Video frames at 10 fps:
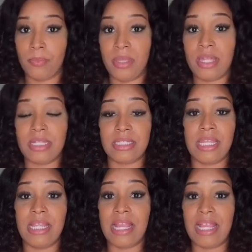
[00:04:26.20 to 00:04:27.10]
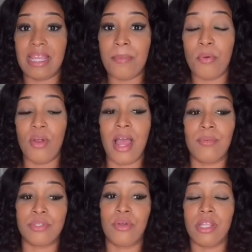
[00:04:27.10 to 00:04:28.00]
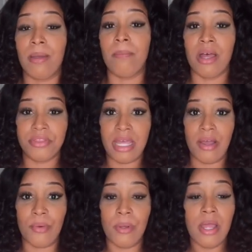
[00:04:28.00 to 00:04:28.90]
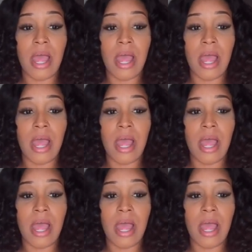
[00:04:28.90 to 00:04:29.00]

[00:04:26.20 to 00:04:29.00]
because again, at that point, I was only a month out.